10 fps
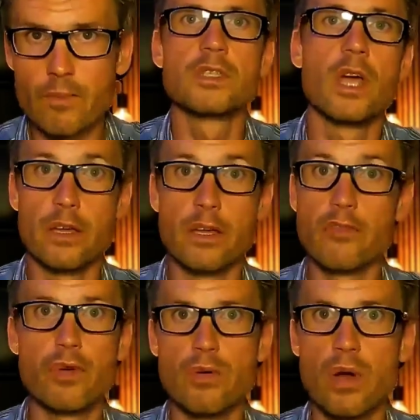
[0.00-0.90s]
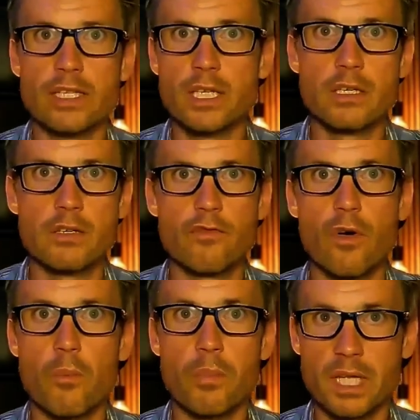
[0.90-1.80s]
So if we're writing
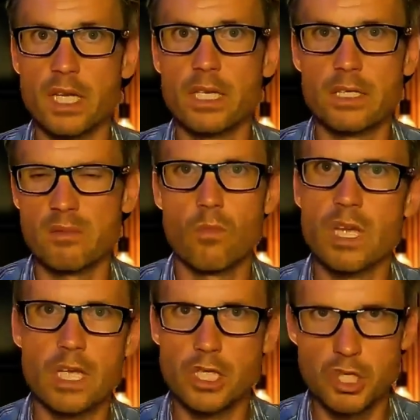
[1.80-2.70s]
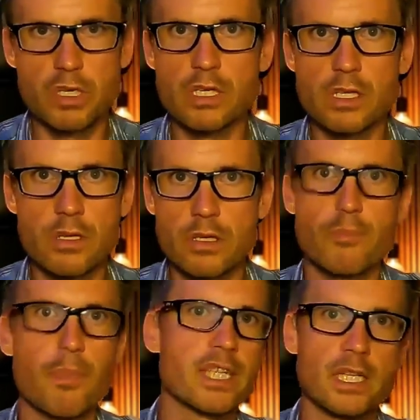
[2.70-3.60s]
for beginners, we shouldn't use
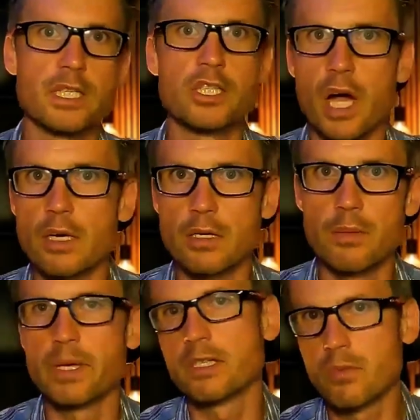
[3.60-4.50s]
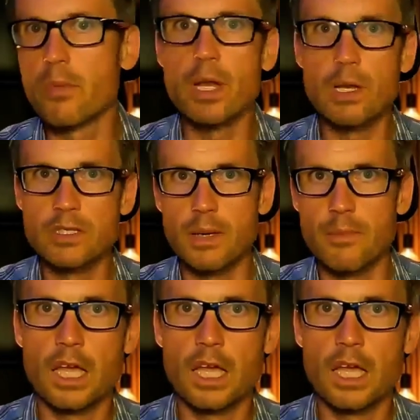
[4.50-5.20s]
specialist jargon because we will lose them.